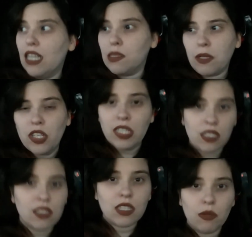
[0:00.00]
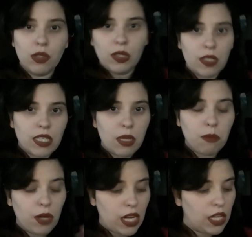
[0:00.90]
Especially since the rolls seem
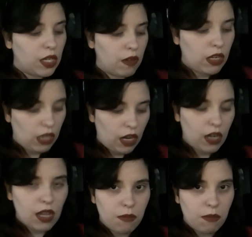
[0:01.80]
pretty good here.